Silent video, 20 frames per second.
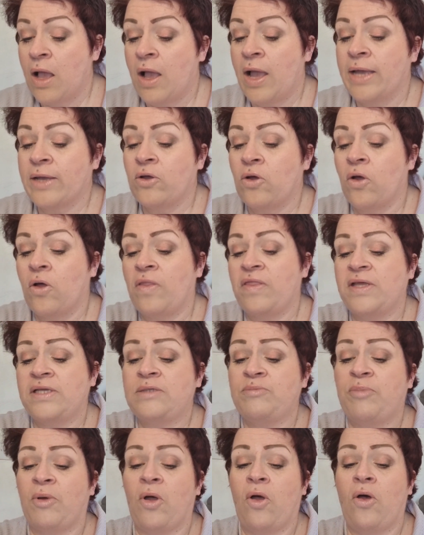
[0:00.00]
I got this
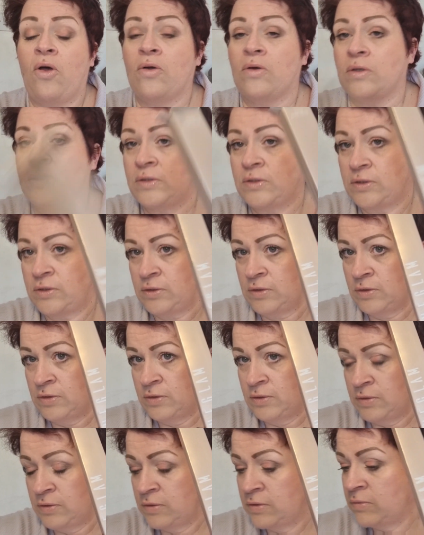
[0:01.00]
box,
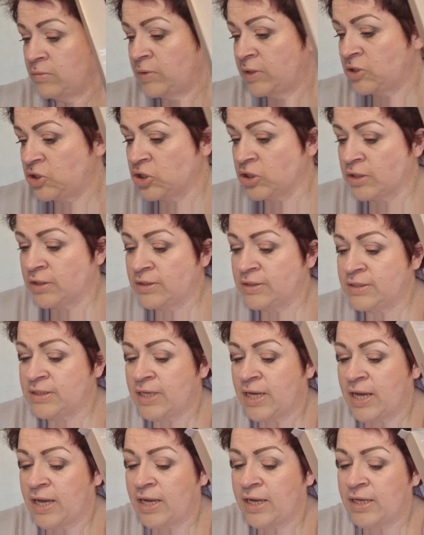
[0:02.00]
which
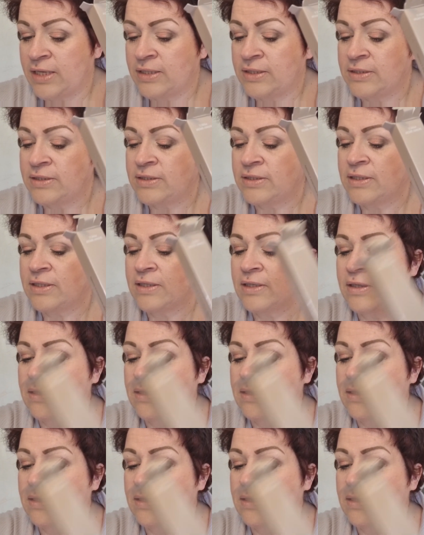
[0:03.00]
contained